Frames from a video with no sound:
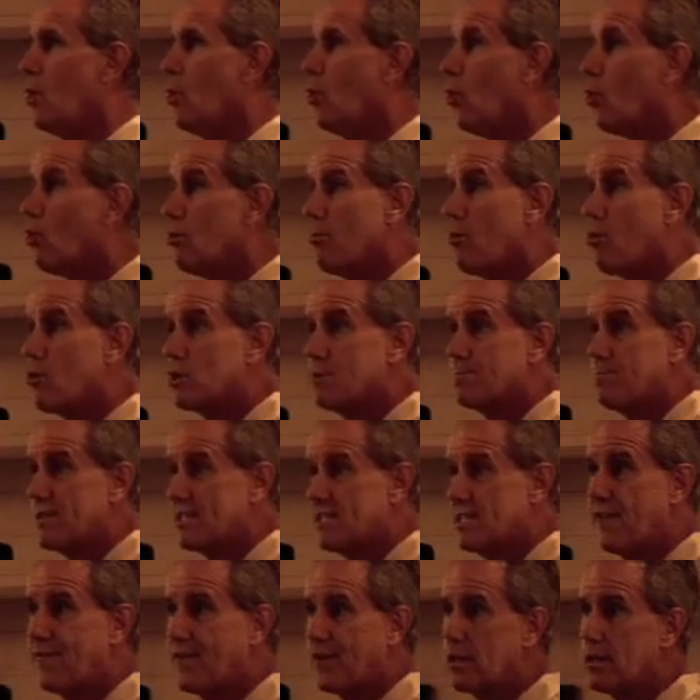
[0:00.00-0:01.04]
Or more
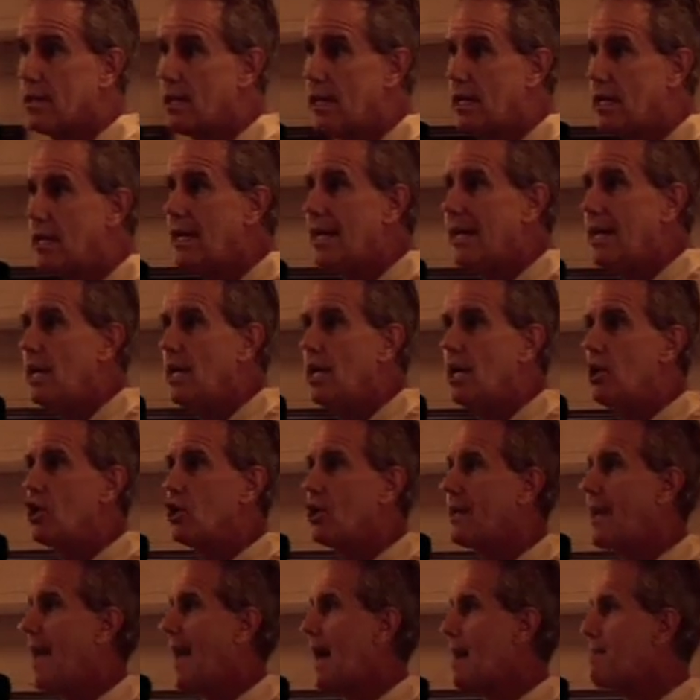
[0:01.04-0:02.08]
specifically,
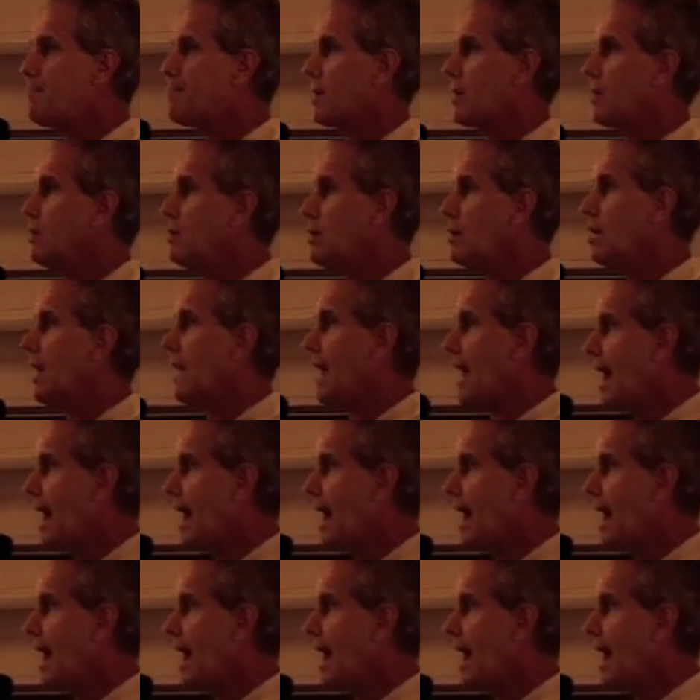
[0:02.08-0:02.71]
capital